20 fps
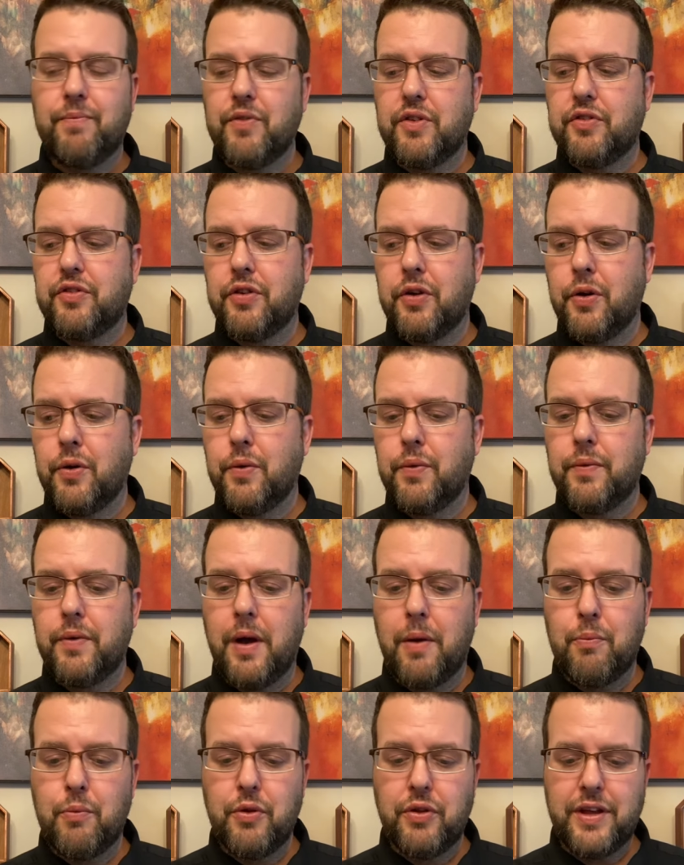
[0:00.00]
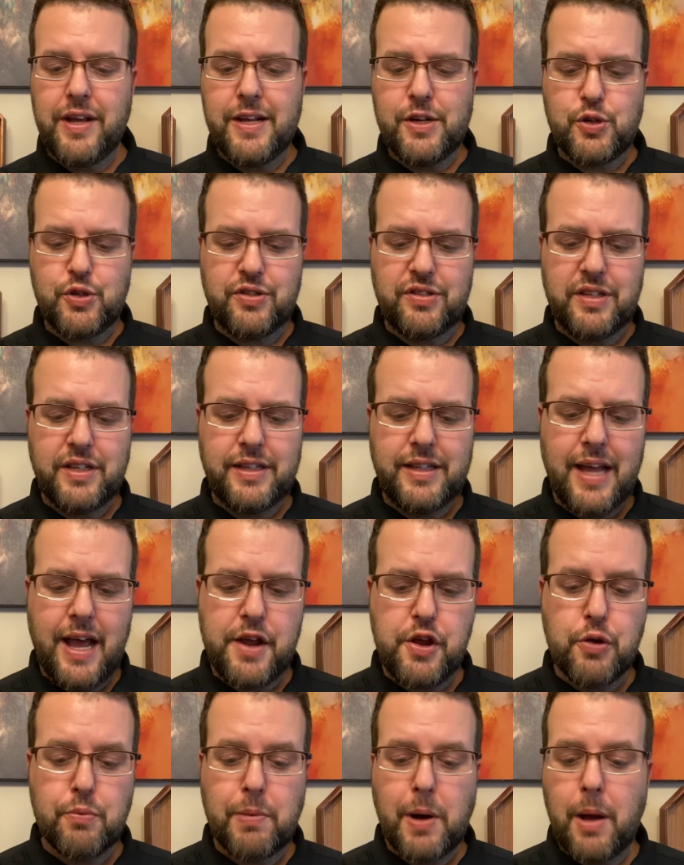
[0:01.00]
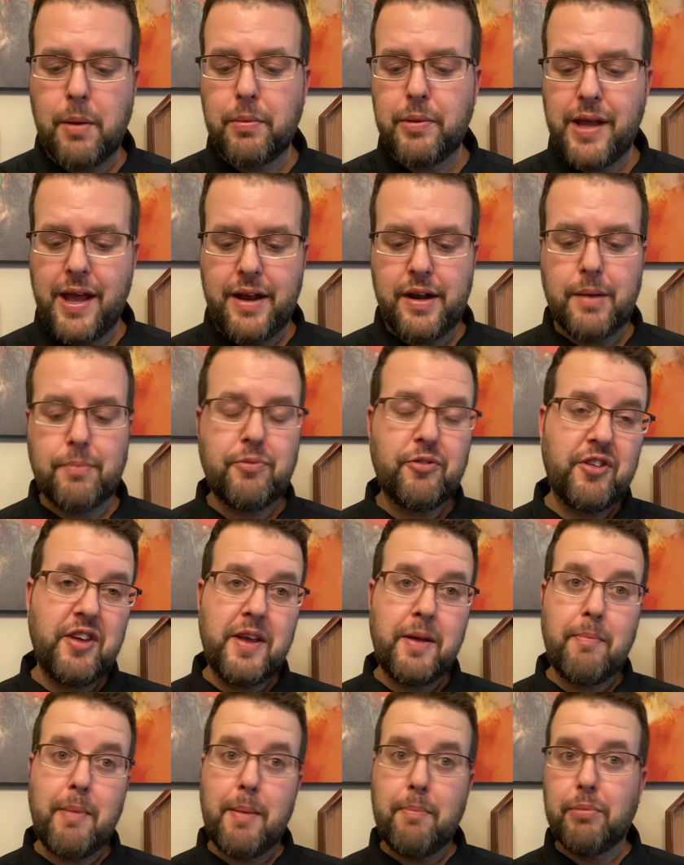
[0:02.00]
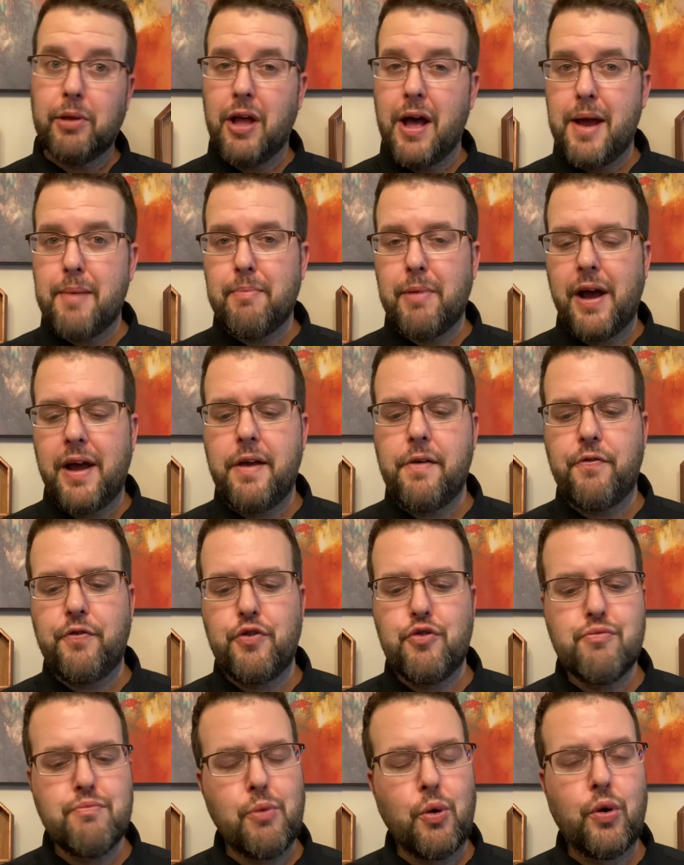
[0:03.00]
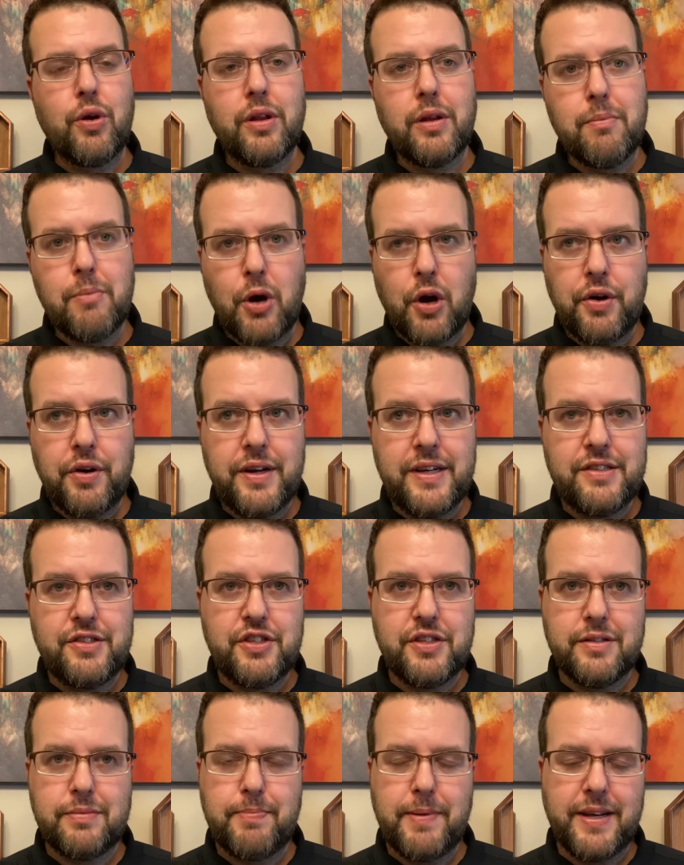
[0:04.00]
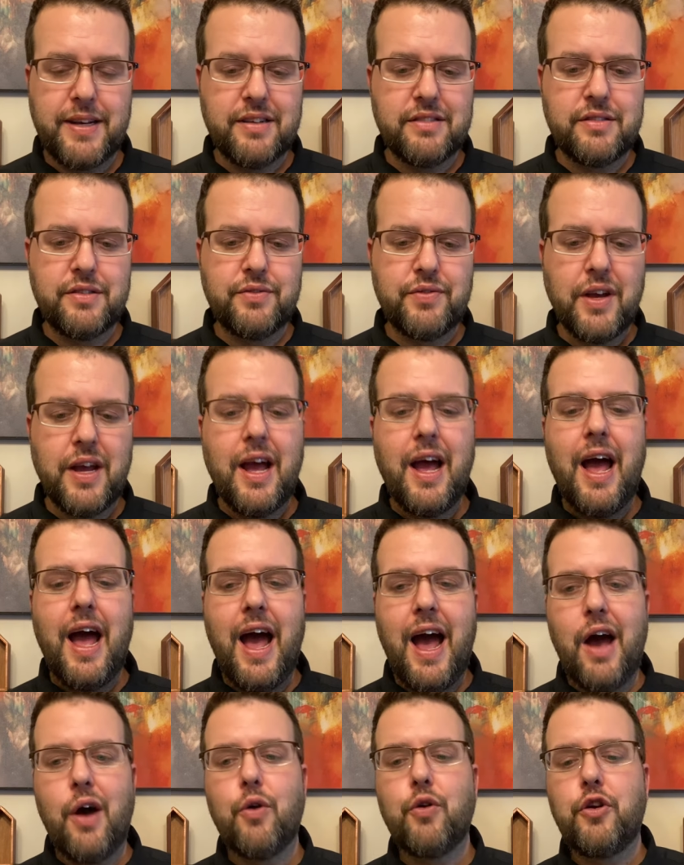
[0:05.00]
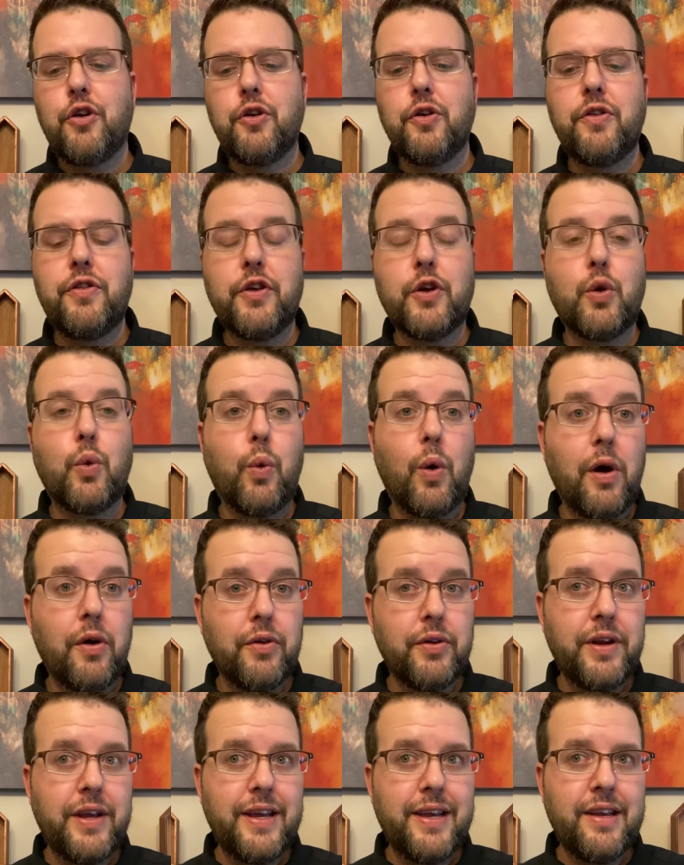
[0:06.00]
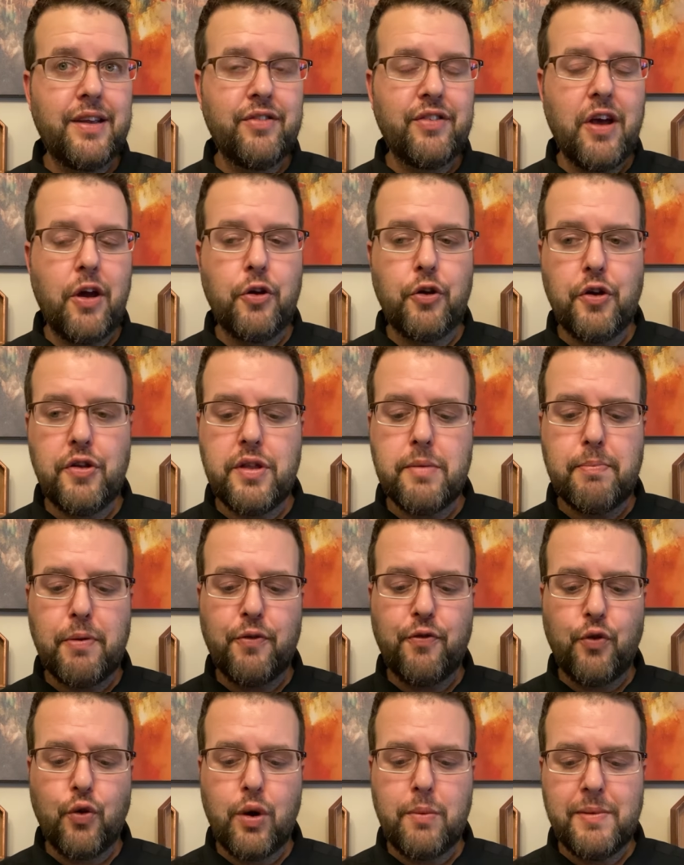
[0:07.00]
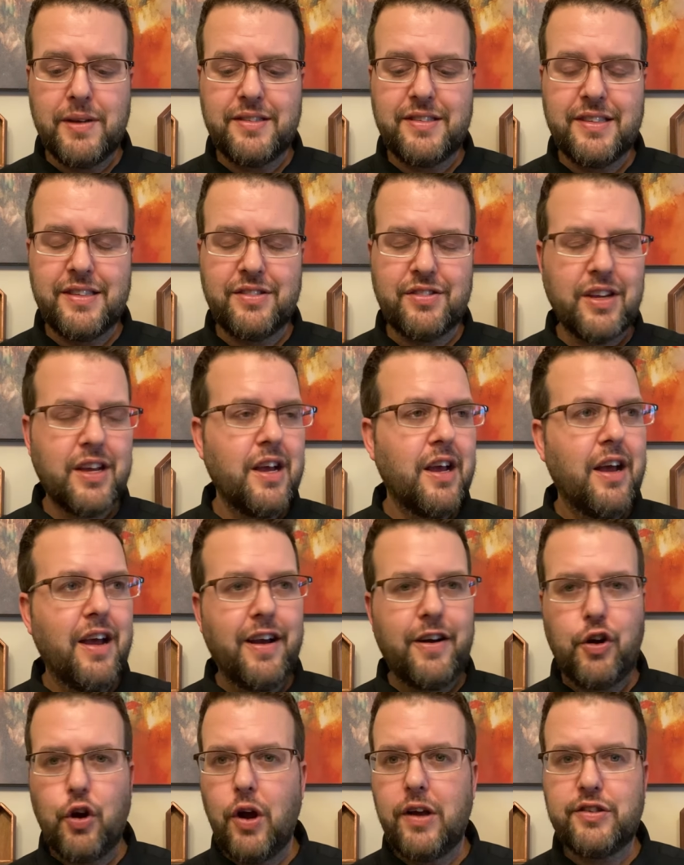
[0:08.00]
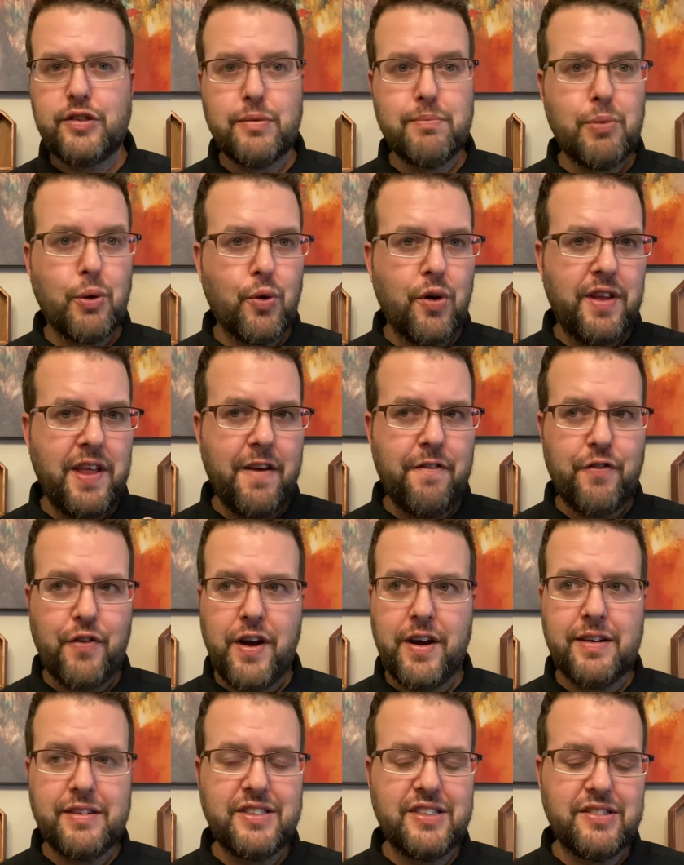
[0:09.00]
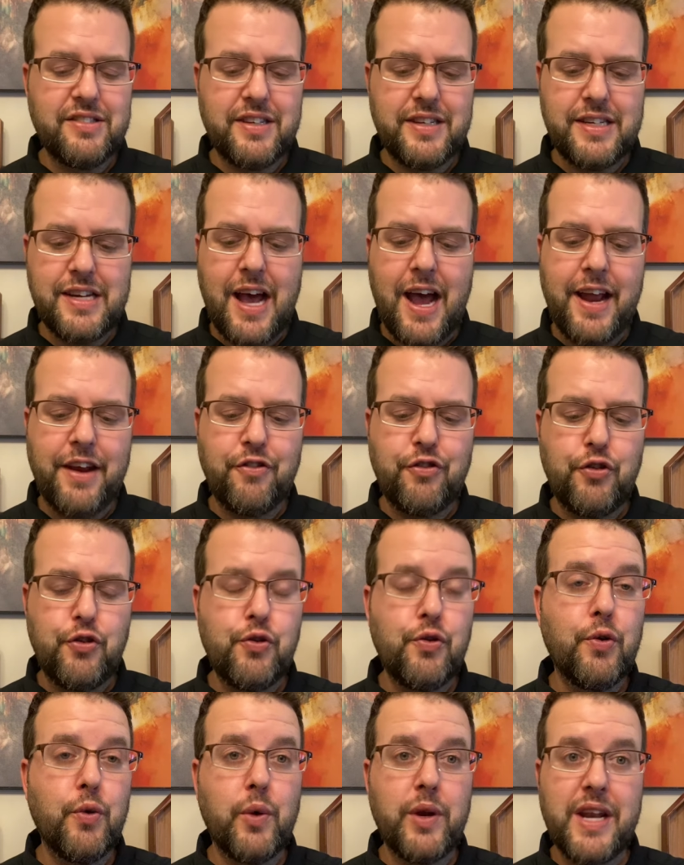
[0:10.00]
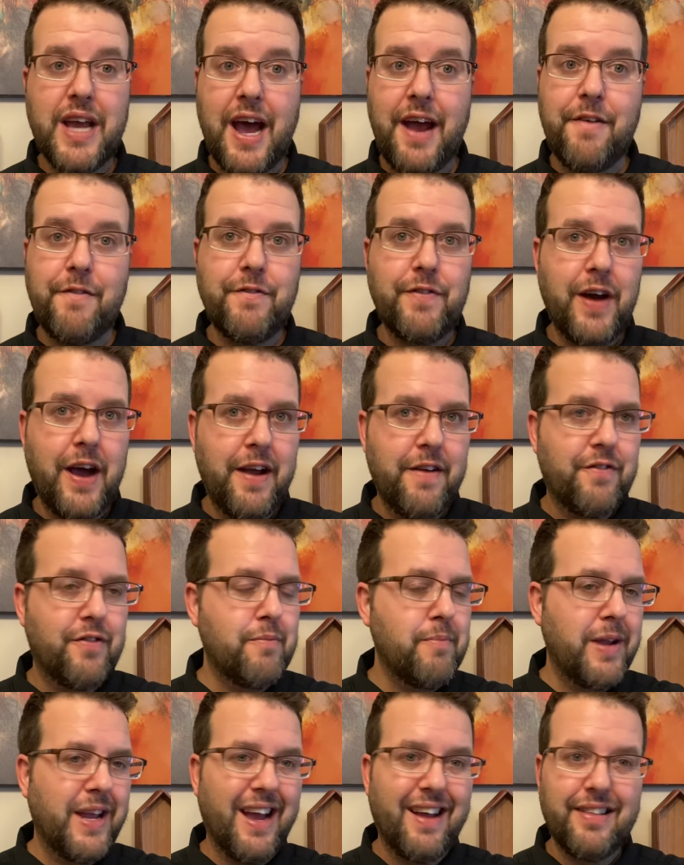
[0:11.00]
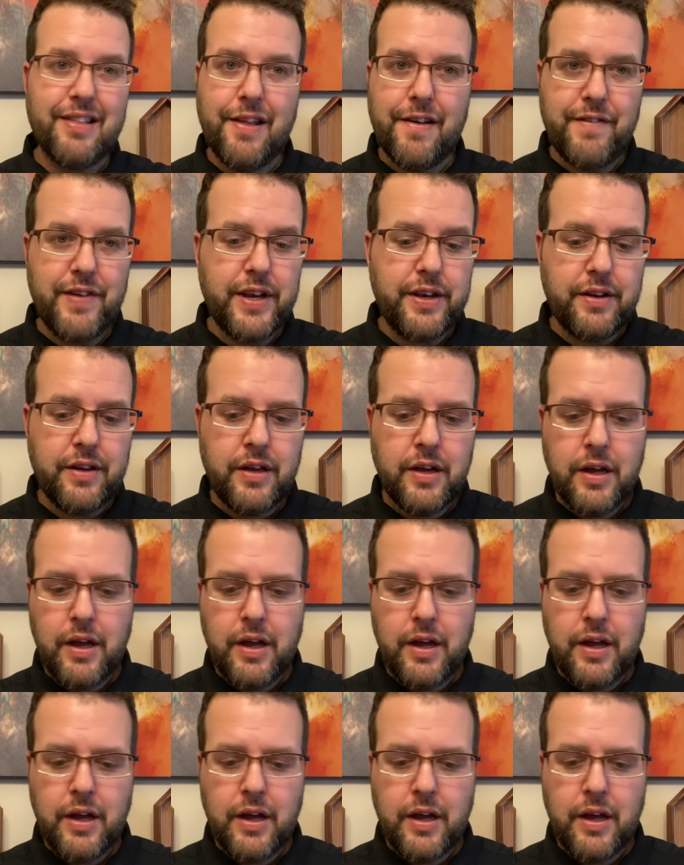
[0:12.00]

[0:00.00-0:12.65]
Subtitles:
So I'm really interested in that. You'll probably end up seeing me blind buy a few more Loumaris, just because of how good the quality is, how good the performance is. Across the board, that fragrance is a 9.2 to a 9.5 for me. I love it.